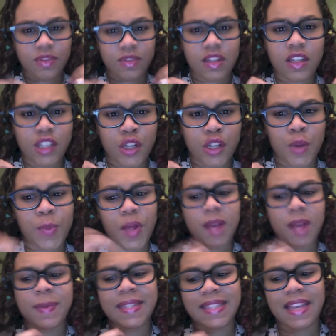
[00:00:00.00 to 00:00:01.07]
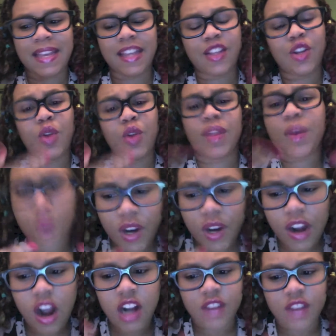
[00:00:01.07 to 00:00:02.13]
you know, Block B saying, you know, they
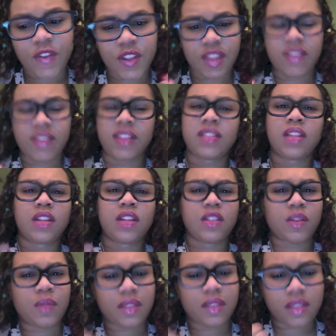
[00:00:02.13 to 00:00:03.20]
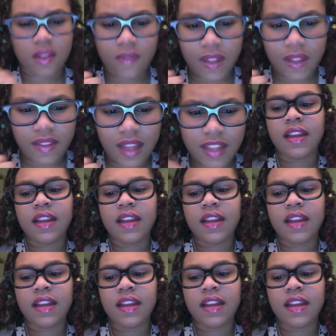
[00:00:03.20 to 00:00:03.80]
work hard for the things they do and stuff like that.